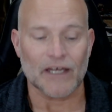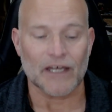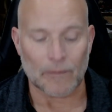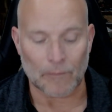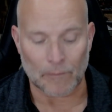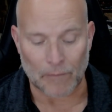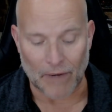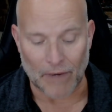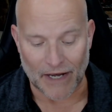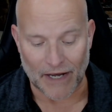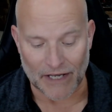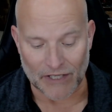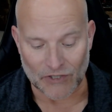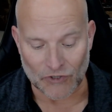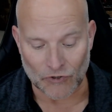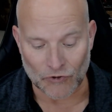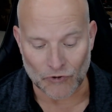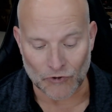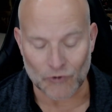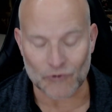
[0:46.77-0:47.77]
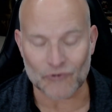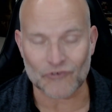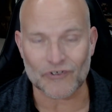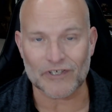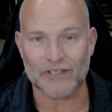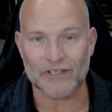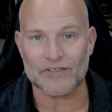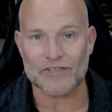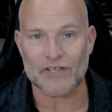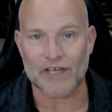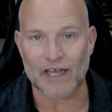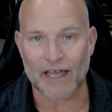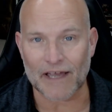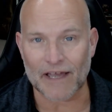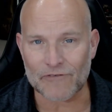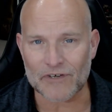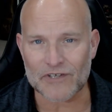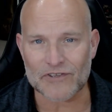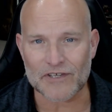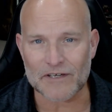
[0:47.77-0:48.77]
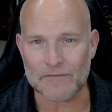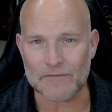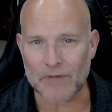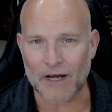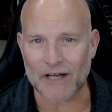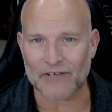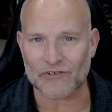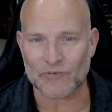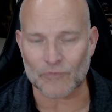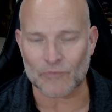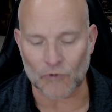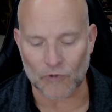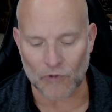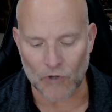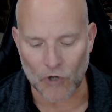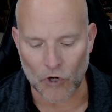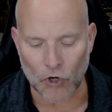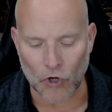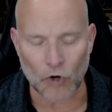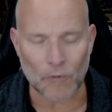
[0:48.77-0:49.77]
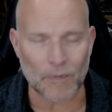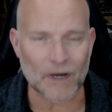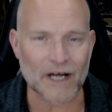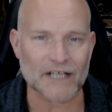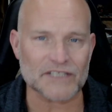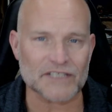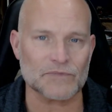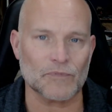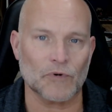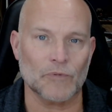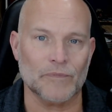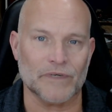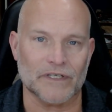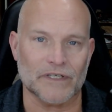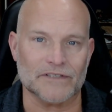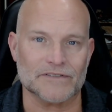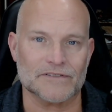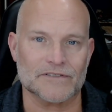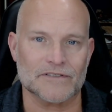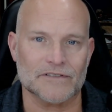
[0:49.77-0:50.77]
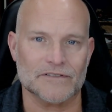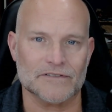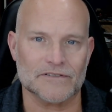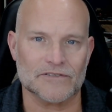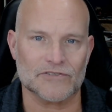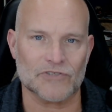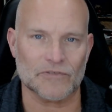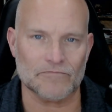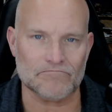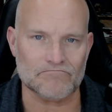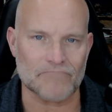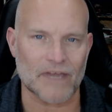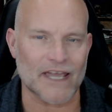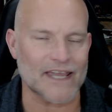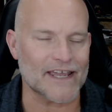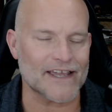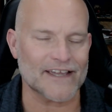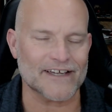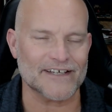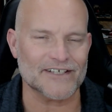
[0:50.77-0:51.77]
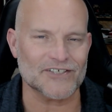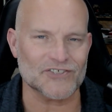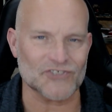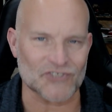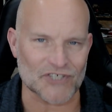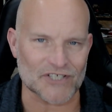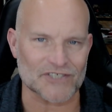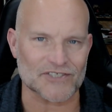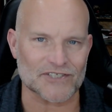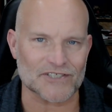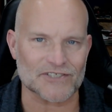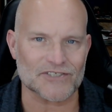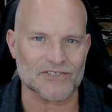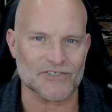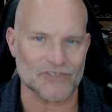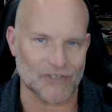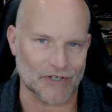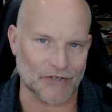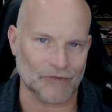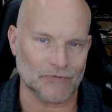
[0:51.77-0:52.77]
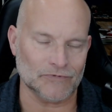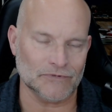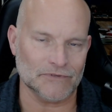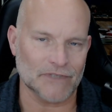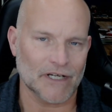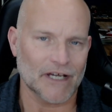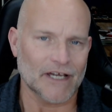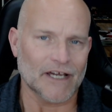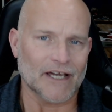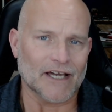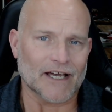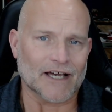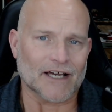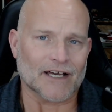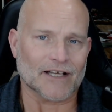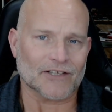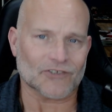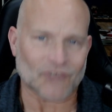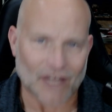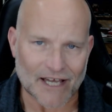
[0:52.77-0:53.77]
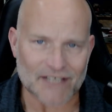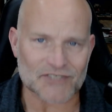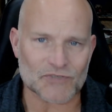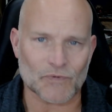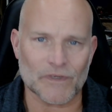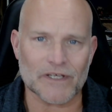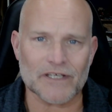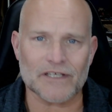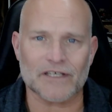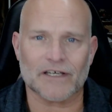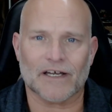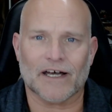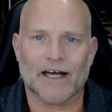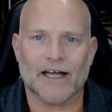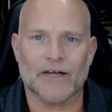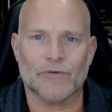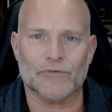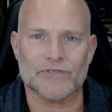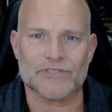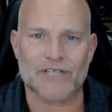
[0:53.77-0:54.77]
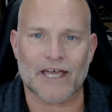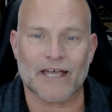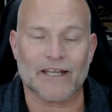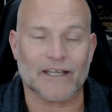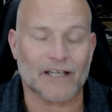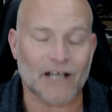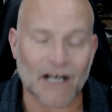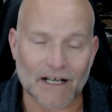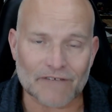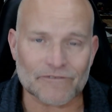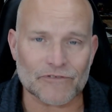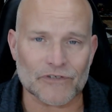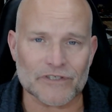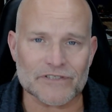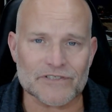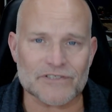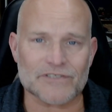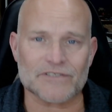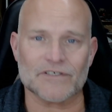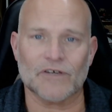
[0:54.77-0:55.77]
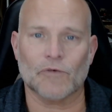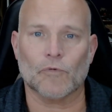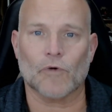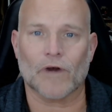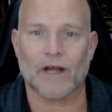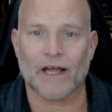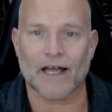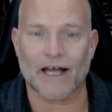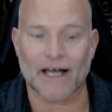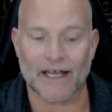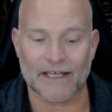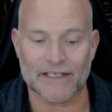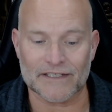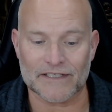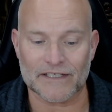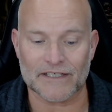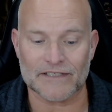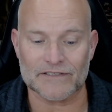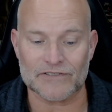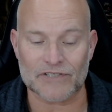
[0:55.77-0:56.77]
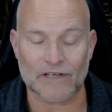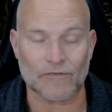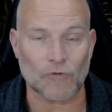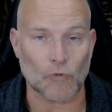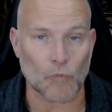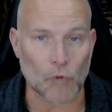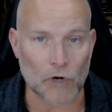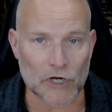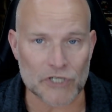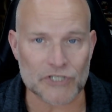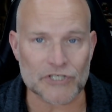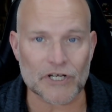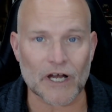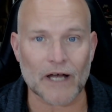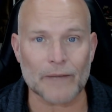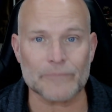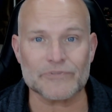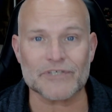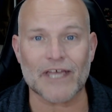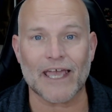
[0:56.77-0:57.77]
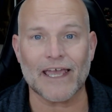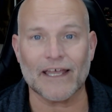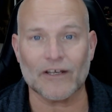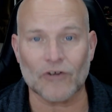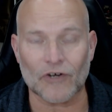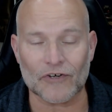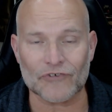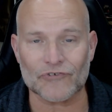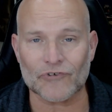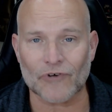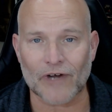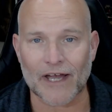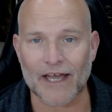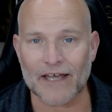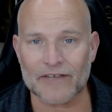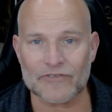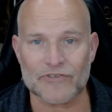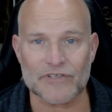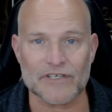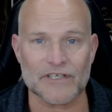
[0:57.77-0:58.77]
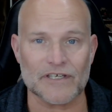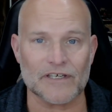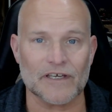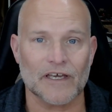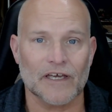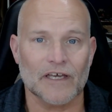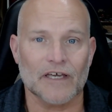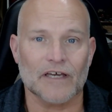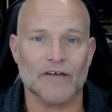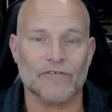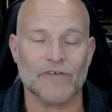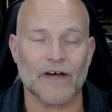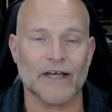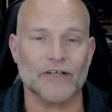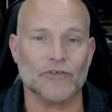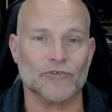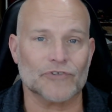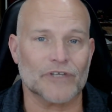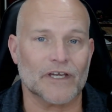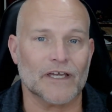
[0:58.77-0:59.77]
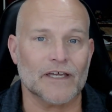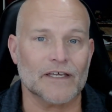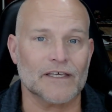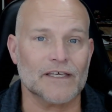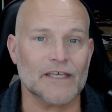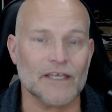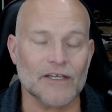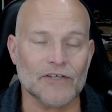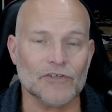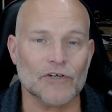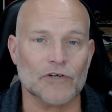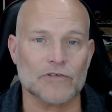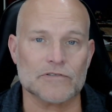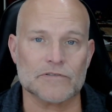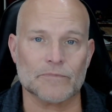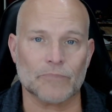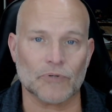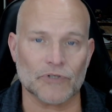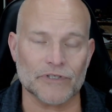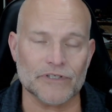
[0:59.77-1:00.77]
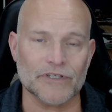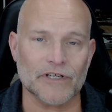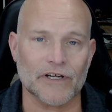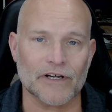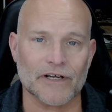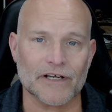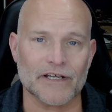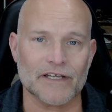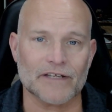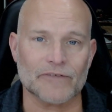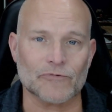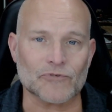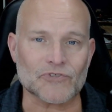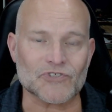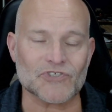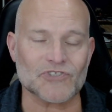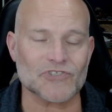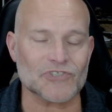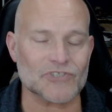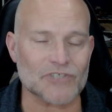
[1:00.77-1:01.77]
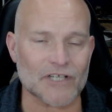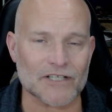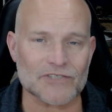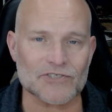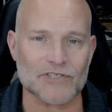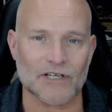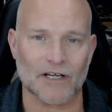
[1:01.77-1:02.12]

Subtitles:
by using everything possible, all possible means to make Jesus known. Last week, I was at a conference where I did several workshops and also had the final day keynote plenary. It was such a